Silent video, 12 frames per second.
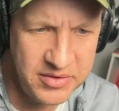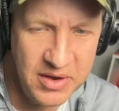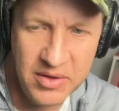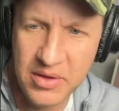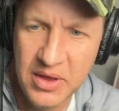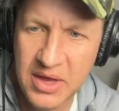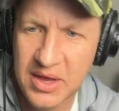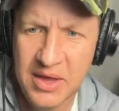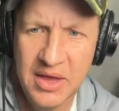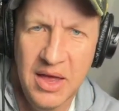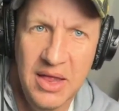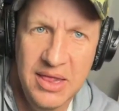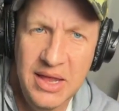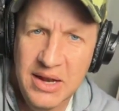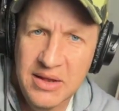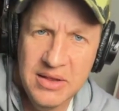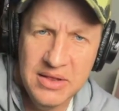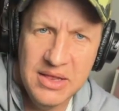Now, a
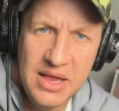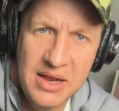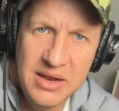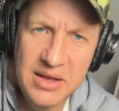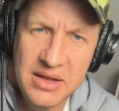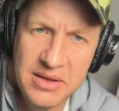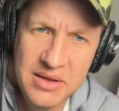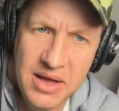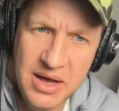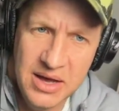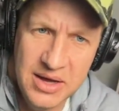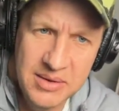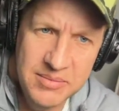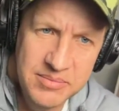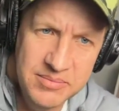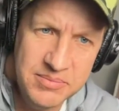lot of